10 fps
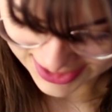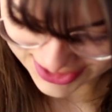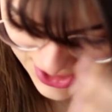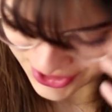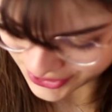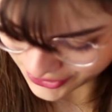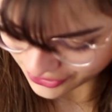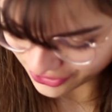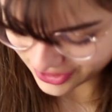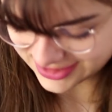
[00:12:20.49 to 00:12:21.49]
So
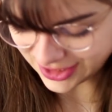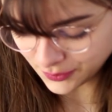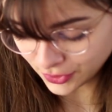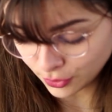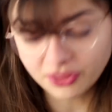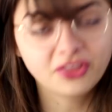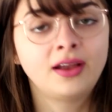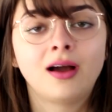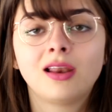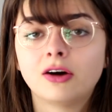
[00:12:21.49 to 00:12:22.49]
for example, one
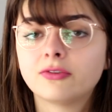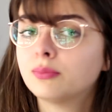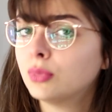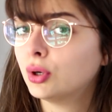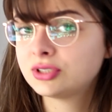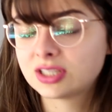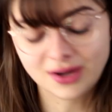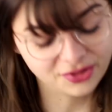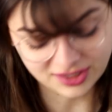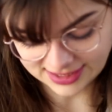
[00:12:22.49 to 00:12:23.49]
thing I love most
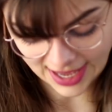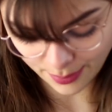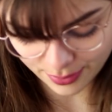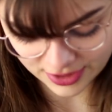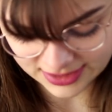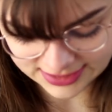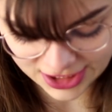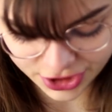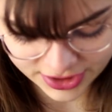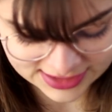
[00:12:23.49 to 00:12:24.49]
about this app is,
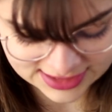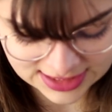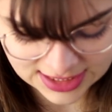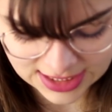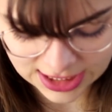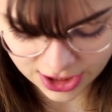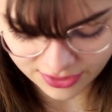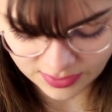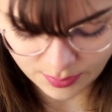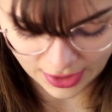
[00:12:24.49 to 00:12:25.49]
as you can see here
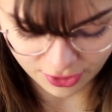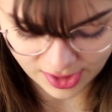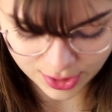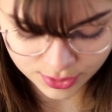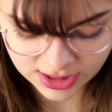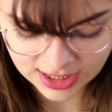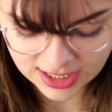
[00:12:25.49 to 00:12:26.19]
in the background,